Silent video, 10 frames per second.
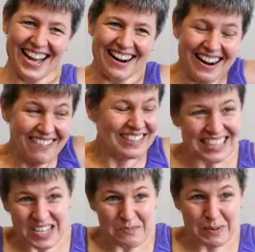And I'd have
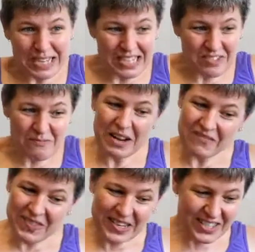like these buckets of
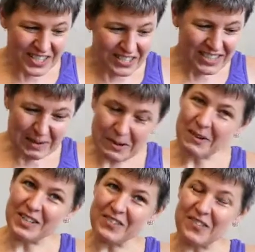pipefish, and she would let me
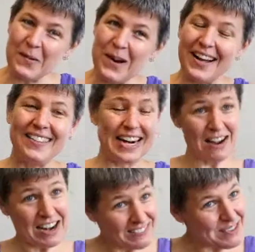watch them for a while, and then
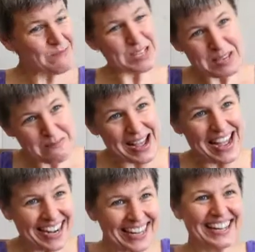I would have to put them
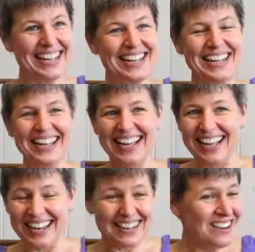back,
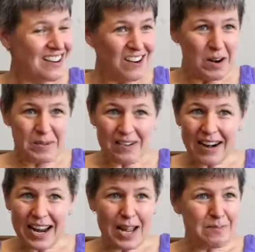and hermit
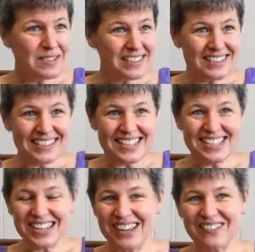crabs and all this
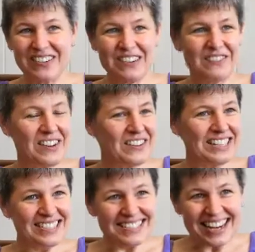stuff, and we found
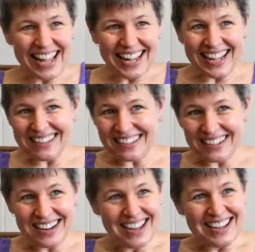lizard eggs,
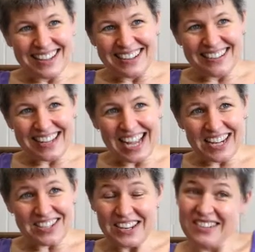and they
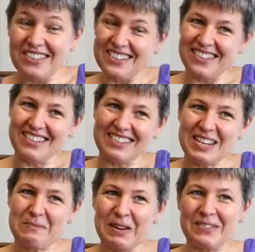hatched out. So that was
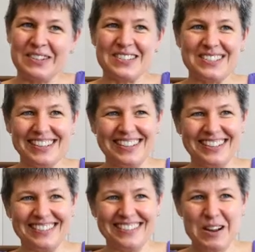like my first,
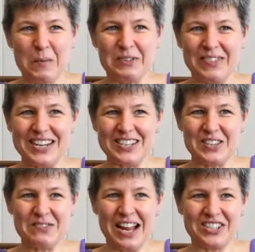
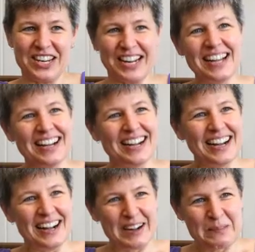observations of hatching,
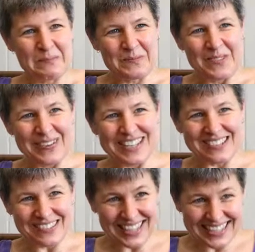which
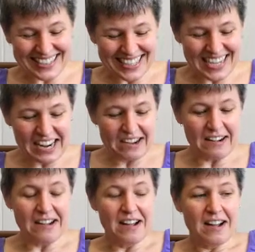is what I study now.